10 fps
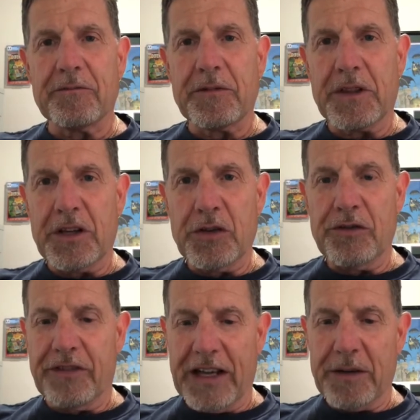new
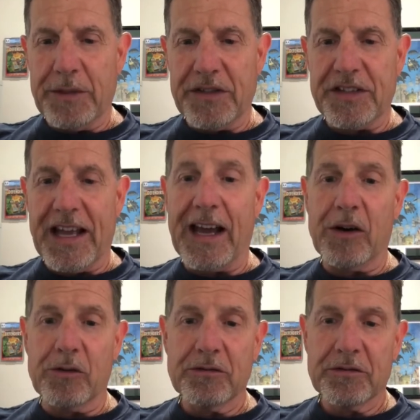Venom is
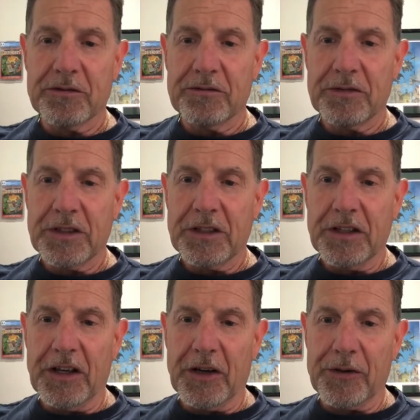now,
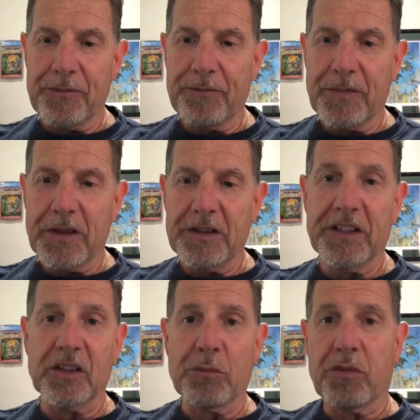you know,
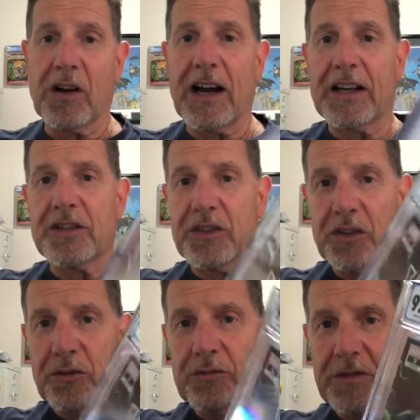Dylan Brock.
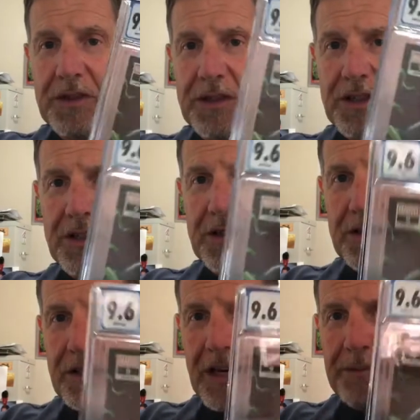So
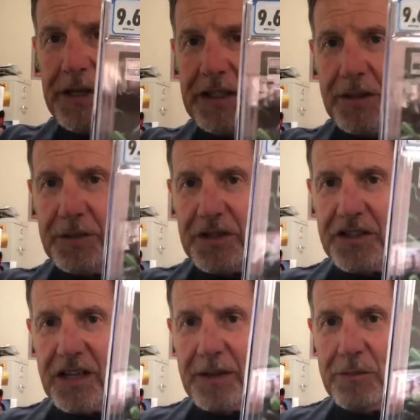I picked up this
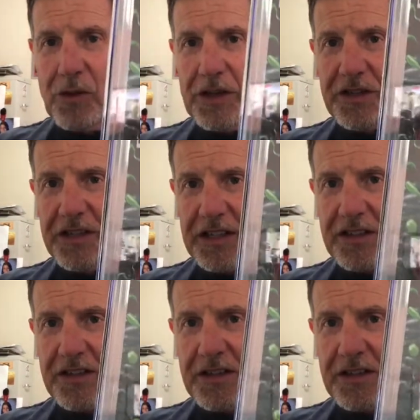9.6